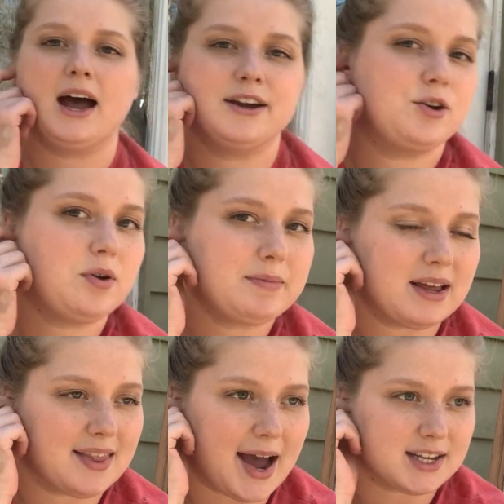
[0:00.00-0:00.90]
I know in my
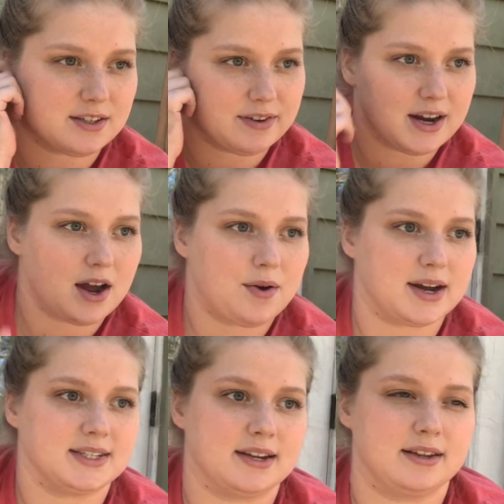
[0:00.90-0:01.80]
last video I
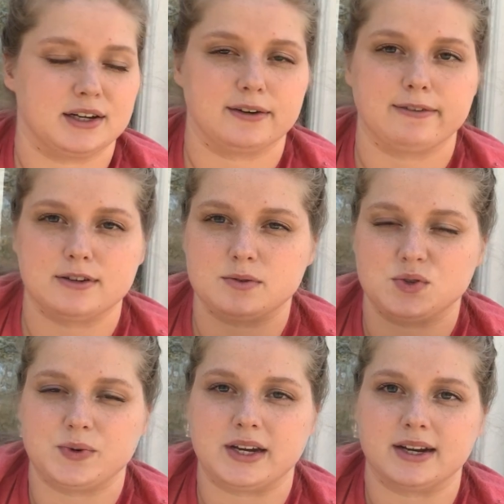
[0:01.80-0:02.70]
said the difference
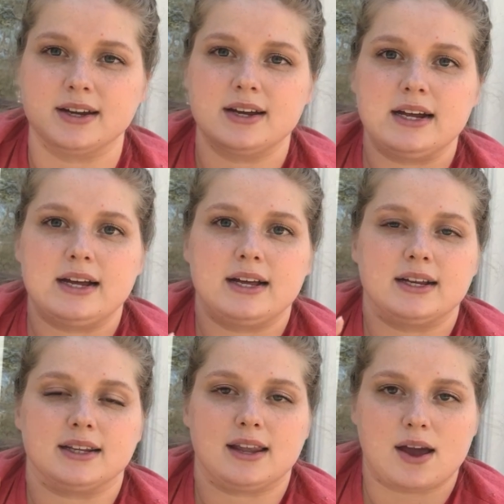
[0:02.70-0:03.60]
between
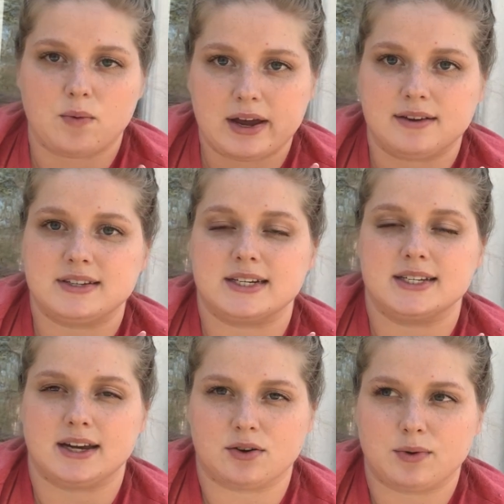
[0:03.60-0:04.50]
light waves and
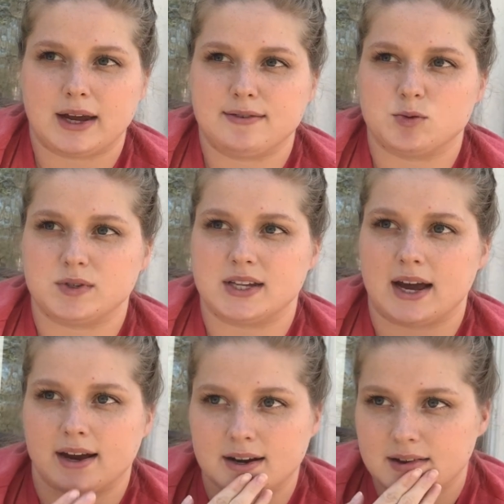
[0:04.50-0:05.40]
sound waves was
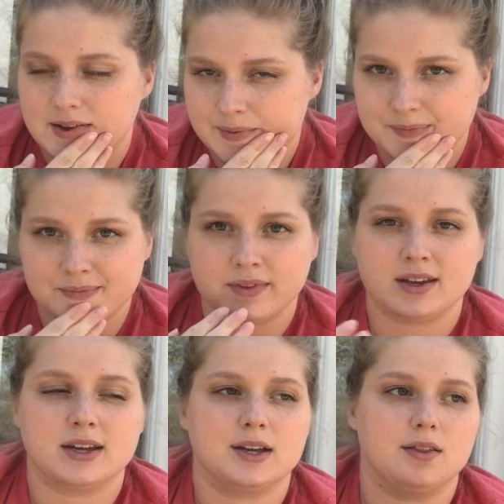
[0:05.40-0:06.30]
that
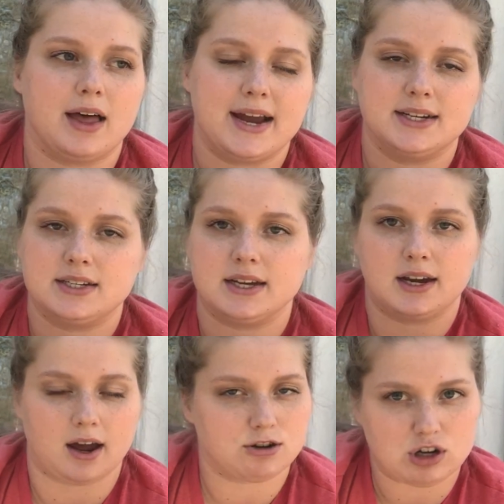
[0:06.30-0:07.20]
light
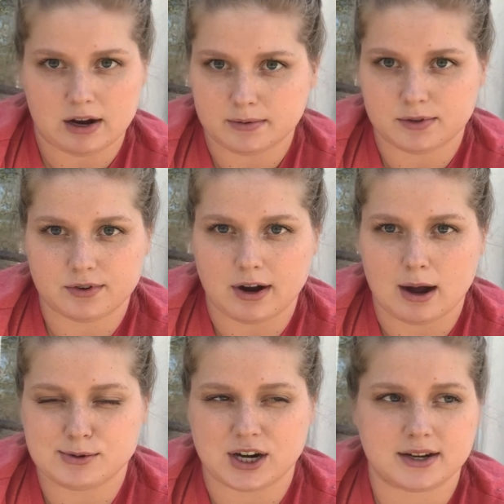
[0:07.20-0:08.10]
cannot travel through
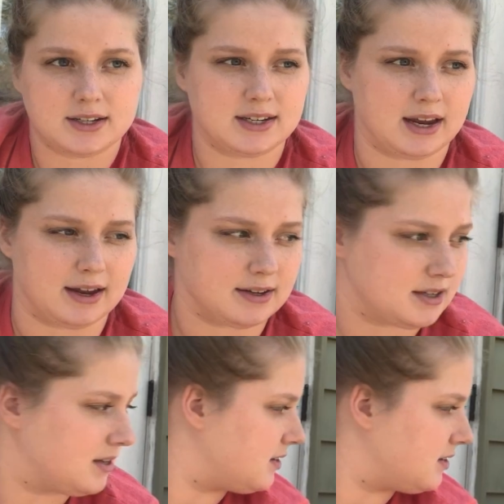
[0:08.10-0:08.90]
objects and